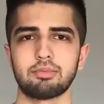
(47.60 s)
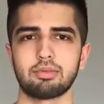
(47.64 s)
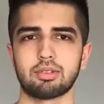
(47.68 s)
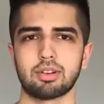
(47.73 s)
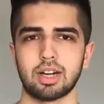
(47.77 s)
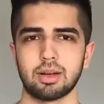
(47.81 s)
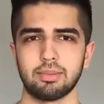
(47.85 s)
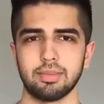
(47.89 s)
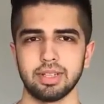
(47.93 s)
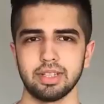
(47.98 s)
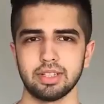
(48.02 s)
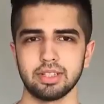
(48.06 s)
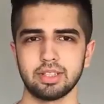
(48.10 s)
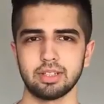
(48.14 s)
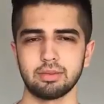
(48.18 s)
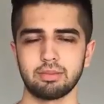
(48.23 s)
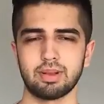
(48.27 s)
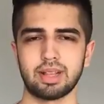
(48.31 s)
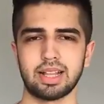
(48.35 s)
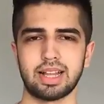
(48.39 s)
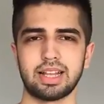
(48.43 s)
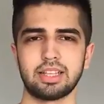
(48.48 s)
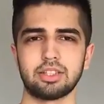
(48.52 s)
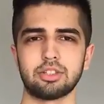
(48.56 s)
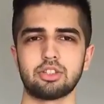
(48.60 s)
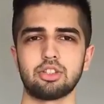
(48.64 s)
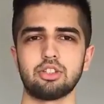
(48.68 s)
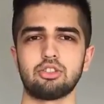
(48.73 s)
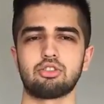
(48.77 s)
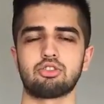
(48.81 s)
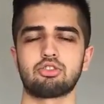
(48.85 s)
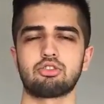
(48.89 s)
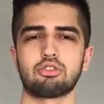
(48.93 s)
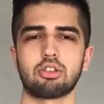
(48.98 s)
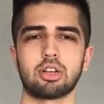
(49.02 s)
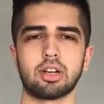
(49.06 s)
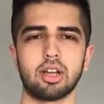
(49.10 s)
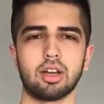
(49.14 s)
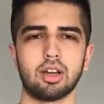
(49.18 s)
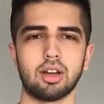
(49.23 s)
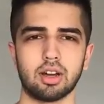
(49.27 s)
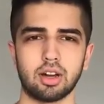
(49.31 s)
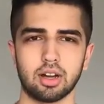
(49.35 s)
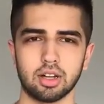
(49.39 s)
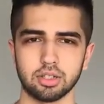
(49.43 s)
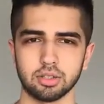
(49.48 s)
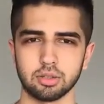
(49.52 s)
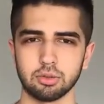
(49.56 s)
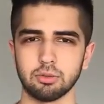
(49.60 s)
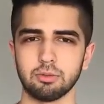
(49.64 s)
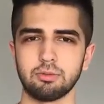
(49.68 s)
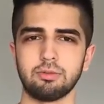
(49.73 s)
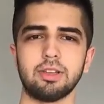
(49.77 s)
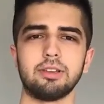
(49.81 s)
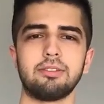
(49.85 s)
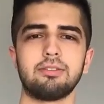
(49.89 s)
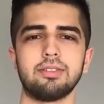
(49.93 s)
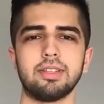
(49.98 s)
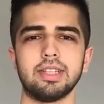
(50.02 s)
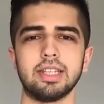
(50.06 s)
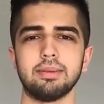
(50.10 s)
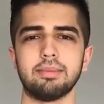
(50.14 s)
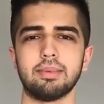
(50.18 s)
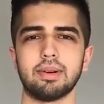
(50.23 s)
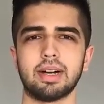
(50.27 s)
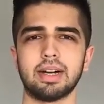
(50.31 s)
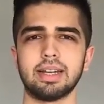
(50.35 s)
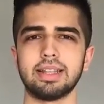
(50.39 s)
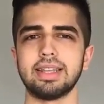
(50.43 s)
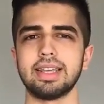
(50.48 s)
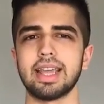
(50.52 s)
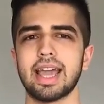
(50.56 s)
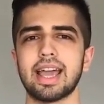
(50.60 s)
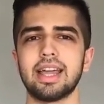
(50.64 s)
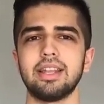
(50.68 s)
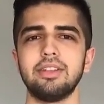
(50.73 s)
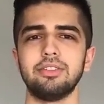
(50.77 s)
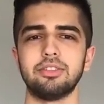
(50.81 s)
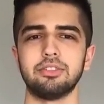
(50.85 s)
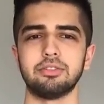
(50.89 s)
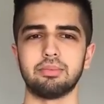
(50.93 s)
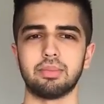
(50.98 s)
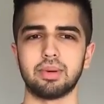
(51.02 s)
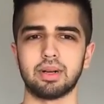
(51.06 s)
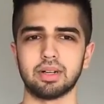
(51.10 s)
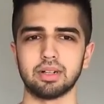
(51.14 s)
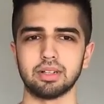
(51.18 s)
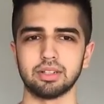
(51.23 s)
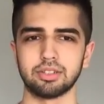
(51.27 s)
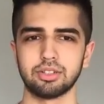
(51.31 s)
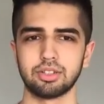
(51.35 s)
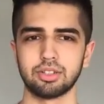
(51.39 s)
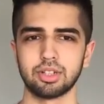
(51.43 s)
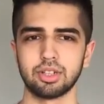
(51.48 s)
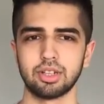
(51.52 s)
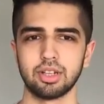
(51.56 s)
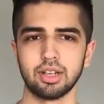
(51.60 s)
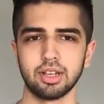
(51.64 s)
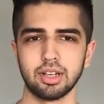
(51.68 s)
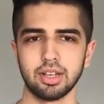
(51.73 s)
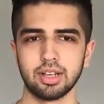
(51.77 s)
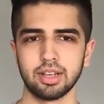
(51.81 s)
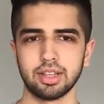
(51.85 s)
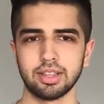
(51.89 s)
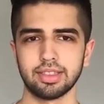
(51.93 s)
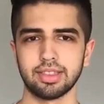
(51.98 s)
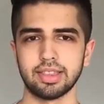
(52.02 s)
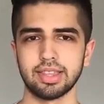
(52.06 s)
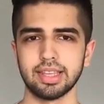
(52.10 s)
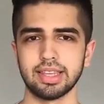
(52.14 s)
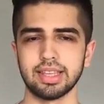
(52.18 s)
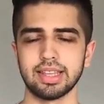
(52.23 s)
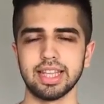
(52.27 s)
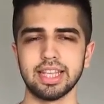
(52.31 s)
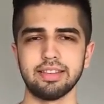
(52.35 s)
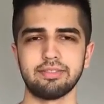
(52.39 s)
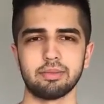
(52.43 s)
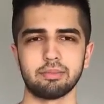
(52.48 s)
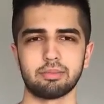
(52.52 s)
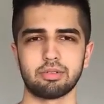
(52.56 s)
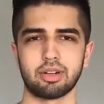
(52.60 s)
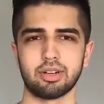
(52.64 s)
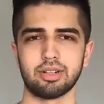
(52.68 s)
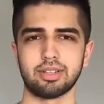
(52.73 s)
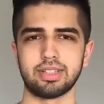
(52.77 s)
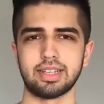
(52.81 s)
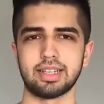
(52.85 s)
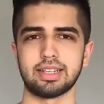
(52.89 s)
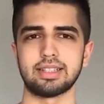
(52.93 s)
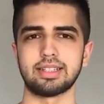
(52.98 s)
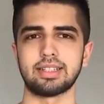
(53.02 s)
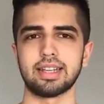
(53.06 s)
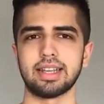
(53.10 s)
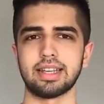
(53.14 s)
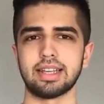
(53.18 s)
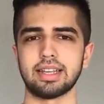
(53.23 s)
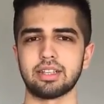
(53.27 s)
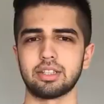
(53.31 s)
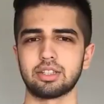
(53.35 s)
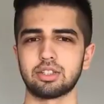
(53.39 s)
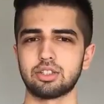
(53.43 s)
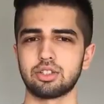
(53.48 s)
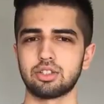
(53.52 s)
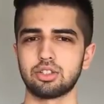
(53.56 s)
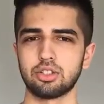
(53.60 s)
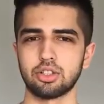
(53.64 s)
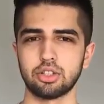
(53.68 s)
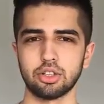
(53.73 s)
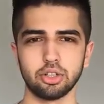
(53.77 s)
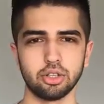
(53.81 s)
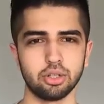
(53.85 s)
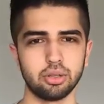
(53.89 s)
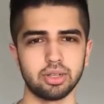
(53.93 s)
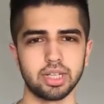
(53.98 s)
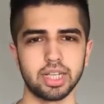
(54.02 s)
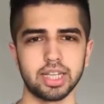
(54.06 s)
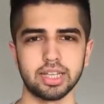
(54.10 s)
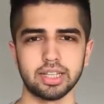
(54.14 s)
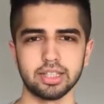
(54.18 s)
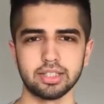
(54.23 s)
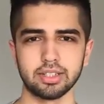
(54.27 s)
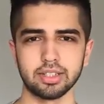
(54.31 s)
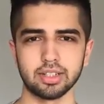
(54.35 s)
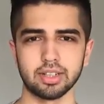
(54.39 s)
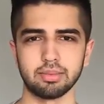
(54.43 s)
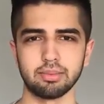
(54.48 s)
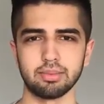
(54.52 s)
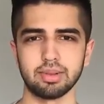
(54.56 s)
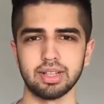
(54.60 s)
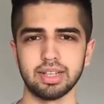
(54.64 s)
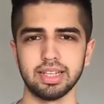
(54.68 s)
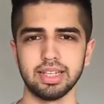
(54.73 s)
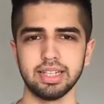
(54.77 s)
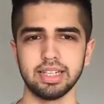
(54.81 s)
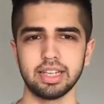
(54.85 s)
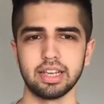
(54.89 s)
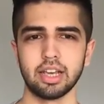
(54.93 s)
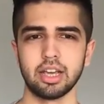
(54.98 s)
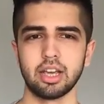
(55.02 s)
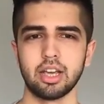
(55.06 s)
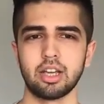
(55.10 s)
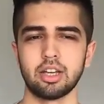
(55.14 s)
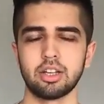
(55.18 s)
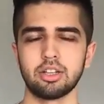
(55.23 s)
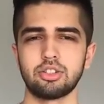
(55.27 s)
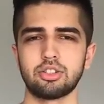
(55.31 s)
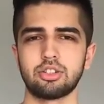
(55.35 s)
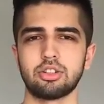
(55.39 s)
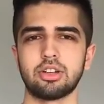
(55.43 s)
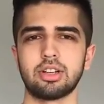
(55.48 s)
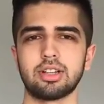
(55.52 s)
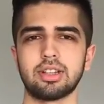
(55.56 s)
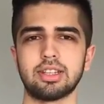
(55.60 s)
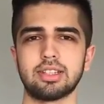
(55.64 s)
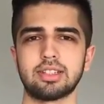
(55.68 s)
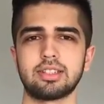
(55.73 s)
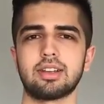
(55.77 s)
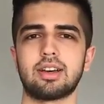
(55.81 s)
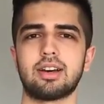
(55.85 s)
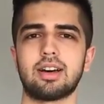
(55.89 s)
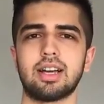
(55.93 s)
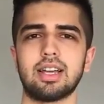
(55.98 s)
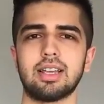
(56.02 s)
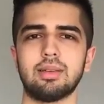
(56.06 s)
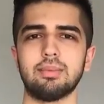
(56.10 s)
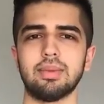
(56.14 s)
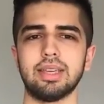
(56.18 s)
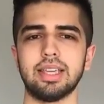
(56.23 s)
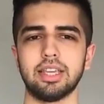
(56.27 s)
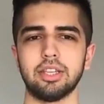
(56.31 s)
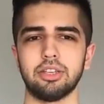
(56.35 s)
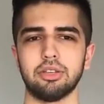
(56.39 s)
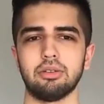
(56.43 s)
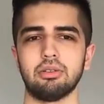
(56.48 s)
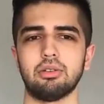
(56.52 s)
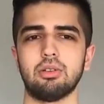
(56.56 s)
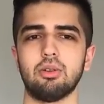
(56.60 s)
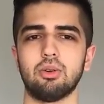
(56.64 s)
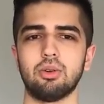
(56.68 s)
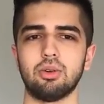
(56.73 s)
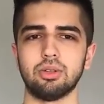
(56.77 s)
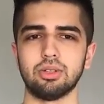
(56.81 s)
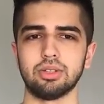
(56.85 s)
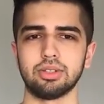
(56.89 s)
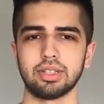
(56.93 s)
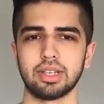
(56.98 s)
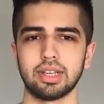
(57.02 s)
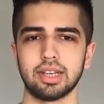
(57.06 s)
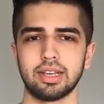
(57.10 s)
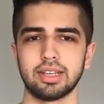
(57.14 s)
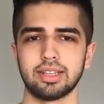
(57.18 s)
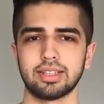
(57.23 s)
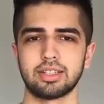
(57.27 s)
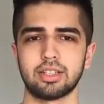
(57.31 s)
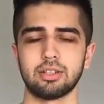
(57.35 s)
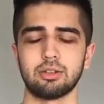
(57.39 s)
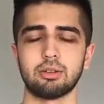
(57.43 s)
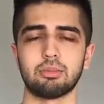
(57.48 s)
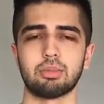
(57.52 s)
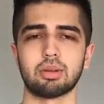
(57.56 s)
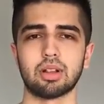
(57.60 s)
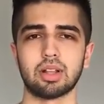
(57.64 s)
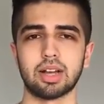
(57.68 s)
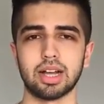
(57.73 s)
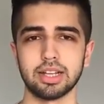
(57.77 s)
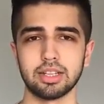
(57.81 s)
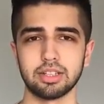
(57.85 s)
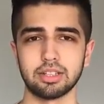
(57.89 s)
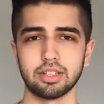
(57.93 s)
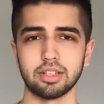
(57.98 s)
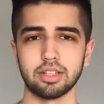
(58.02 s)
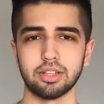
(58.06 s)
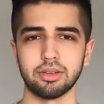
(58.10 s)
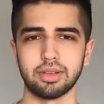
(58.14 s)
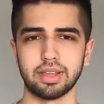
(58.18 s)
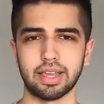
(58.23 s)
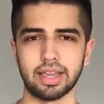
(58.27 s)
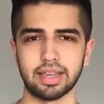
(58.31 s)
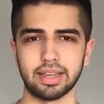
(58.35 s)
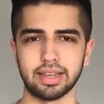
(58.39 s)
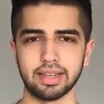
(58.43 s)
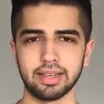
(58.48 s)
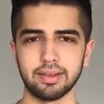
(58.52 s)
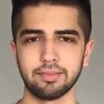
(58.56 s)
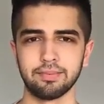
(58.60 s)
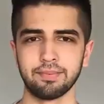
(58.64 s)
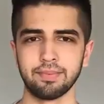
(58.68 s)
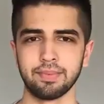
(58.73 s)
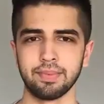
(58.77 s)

Prime Minister plans to trigger Article 50 by the end of March. The leaving process takes 2 years to complete. During this time, EU laws still apply to the UK,